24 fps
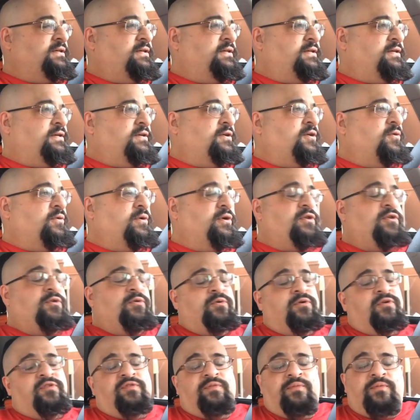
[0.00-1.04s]
uh, going
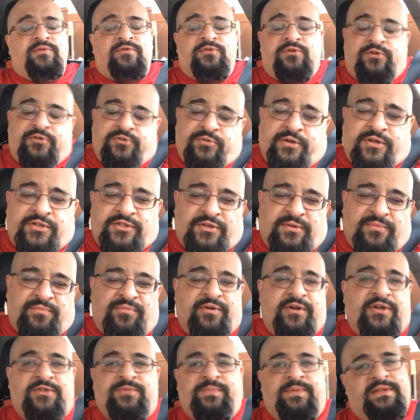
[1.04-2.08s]
north from the George Washington
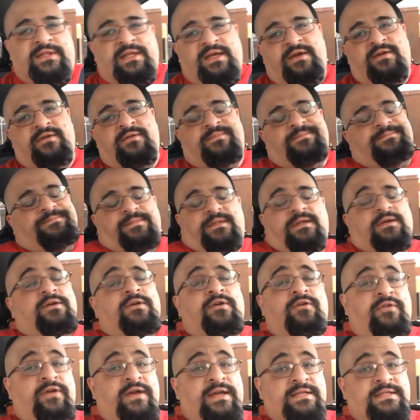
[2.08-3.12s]
Bridge, but they're
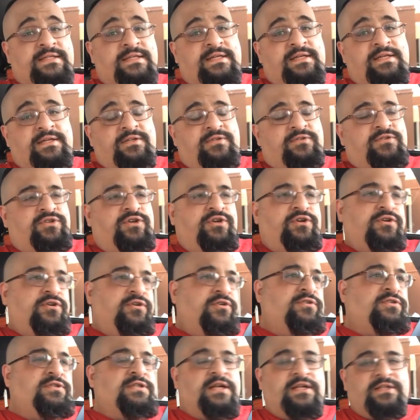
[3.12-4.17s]
crazy
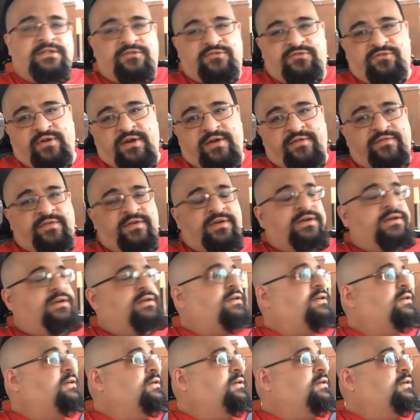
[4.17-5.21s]
turns, lots of traffic,
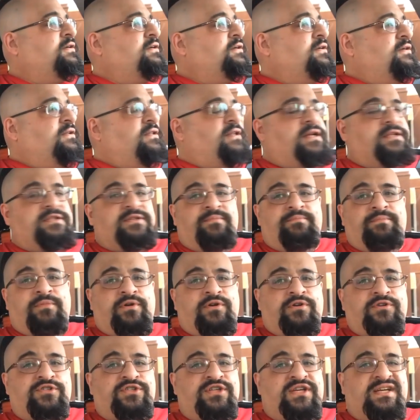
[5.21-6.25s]
lots of
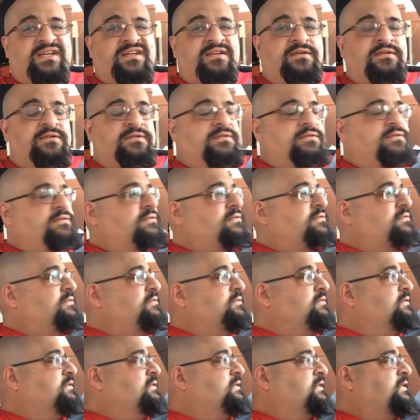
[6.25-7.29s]
merging.
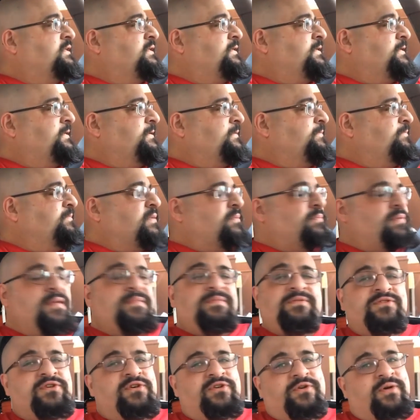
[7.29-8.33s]
Um,
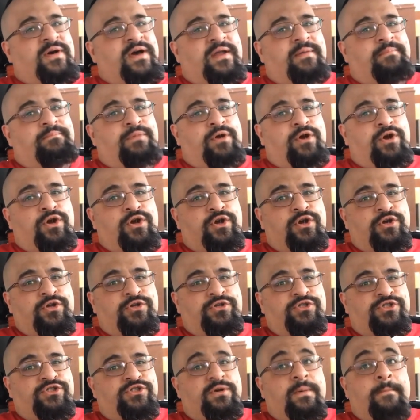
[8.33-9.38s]
people don't know how to
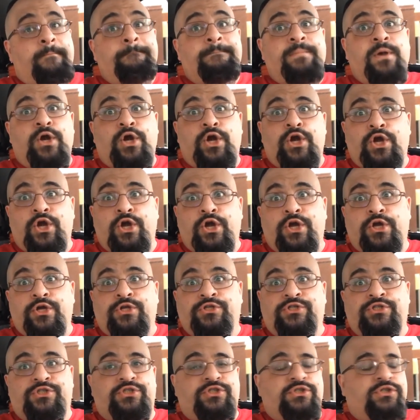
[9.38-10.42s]
merge.
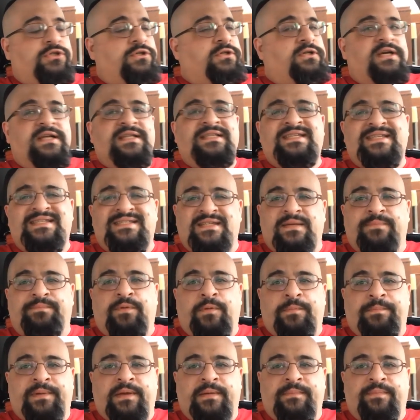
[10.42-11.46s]
Merge! It's a
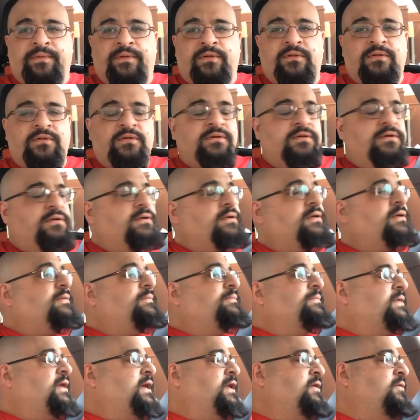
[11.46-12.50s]
zipper, people.
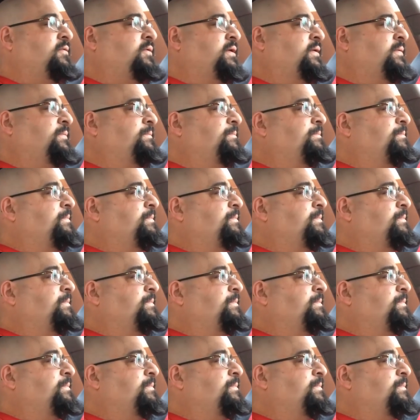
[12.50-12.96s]
Anyway.